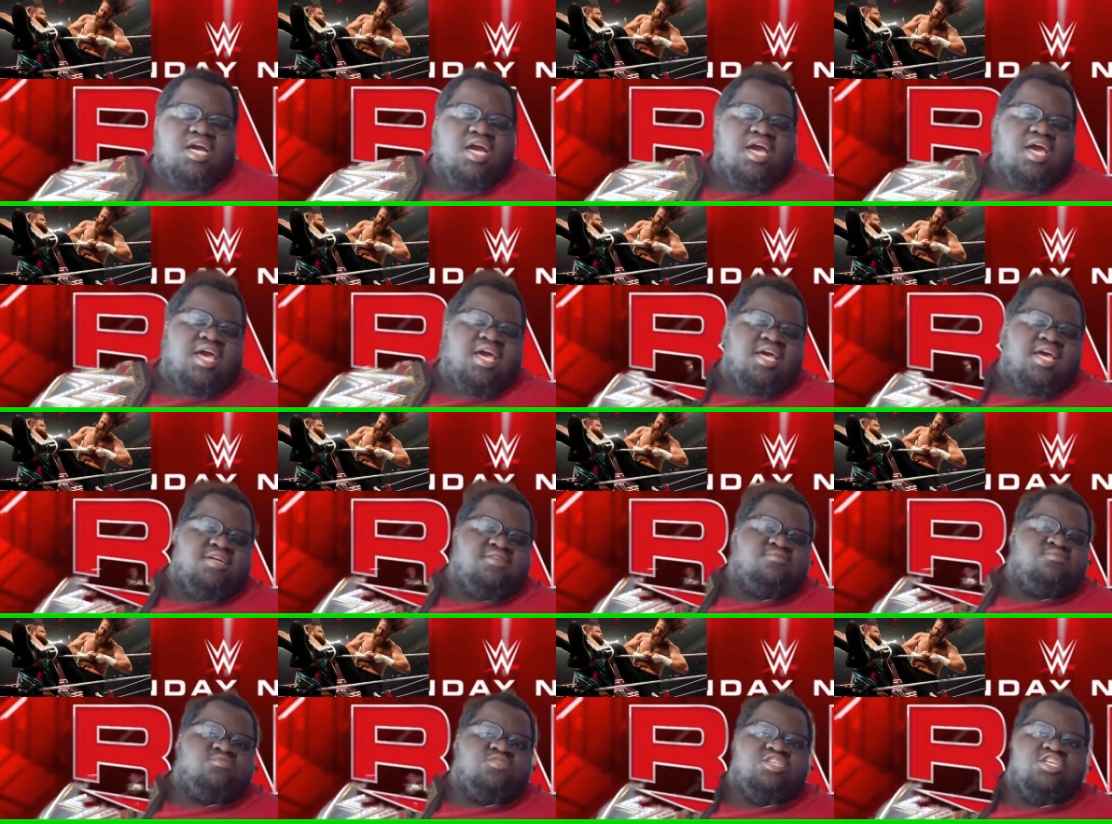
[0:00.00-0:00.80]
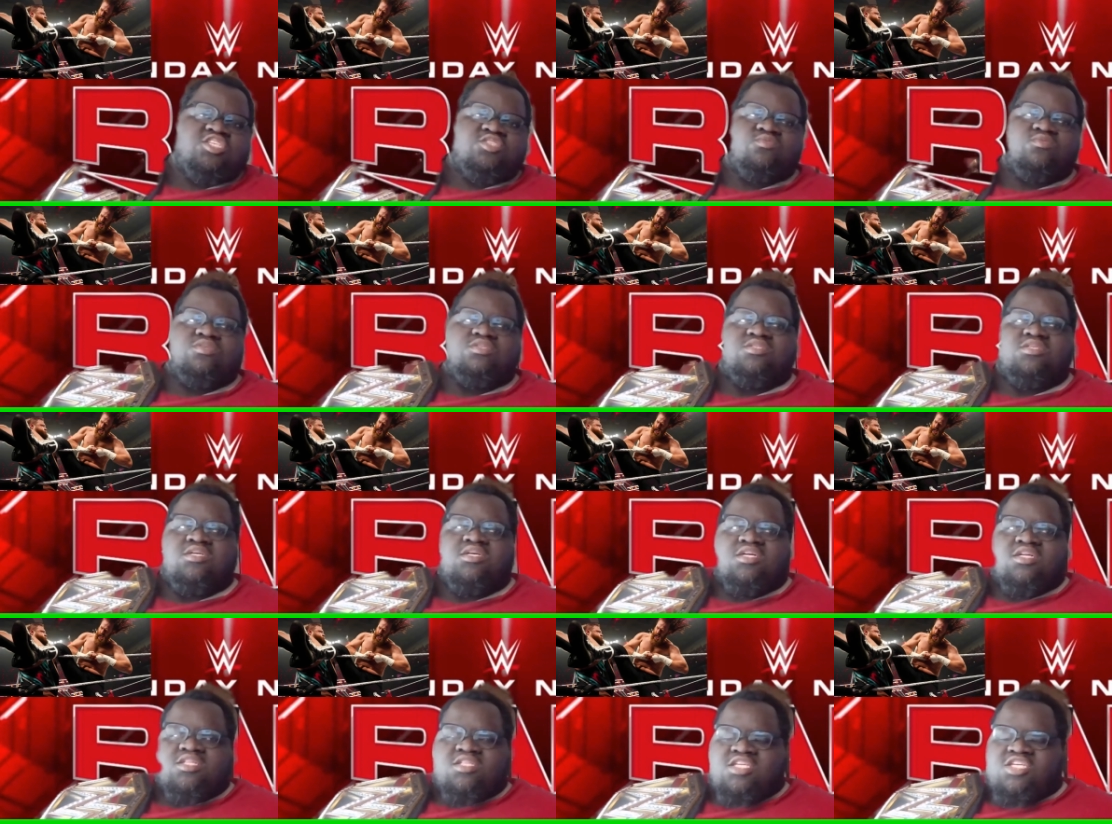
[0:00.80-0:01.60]
And this was
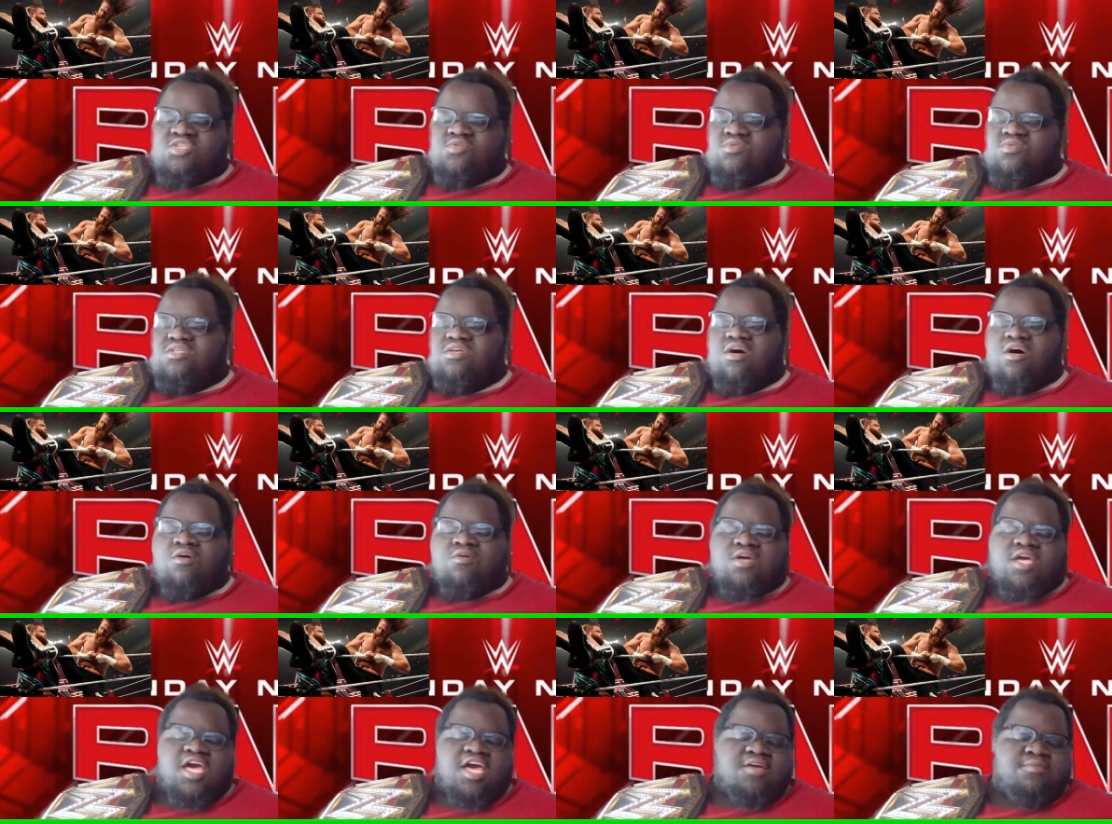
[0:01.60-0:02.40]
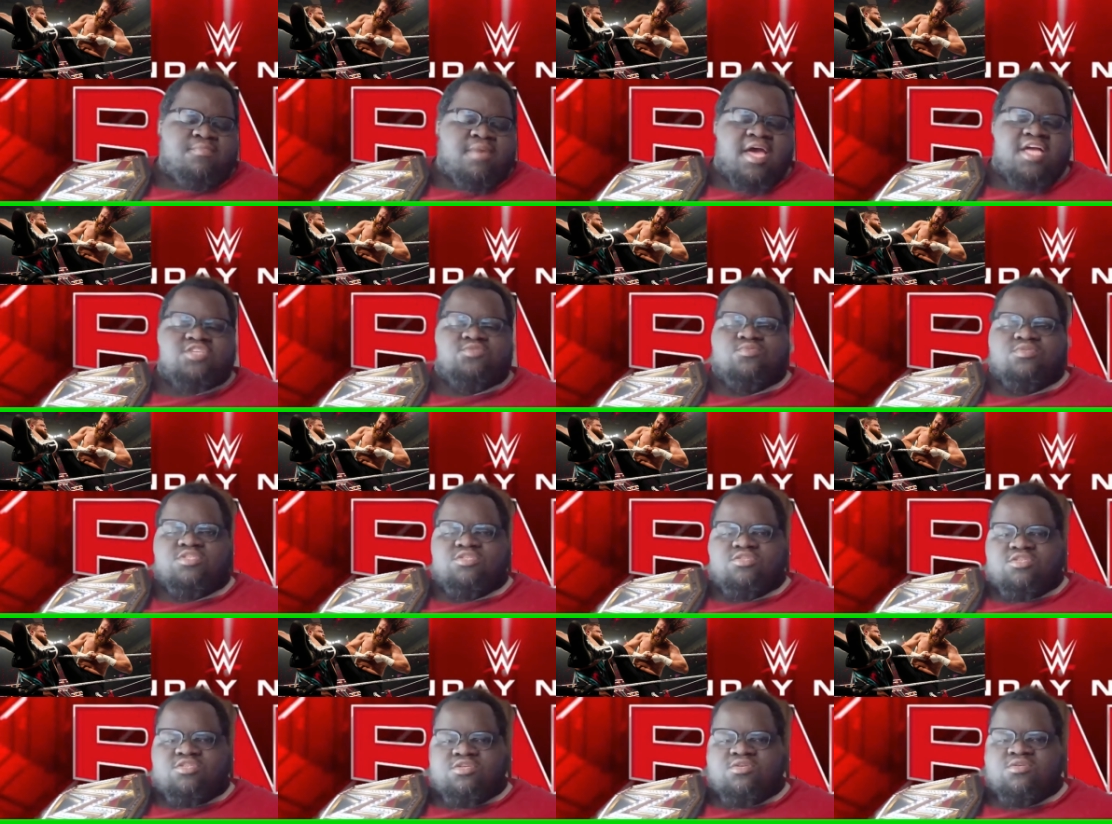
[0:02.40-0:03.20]
an okay match with the
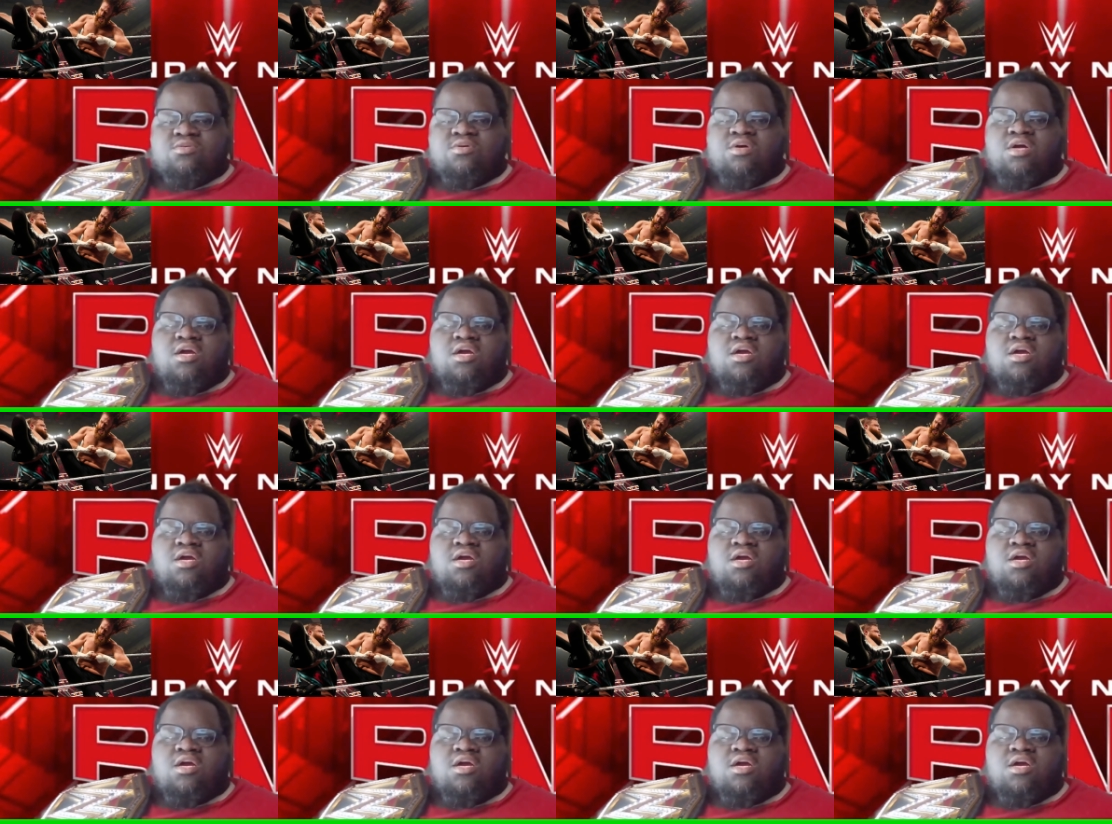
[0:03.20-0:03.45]
two.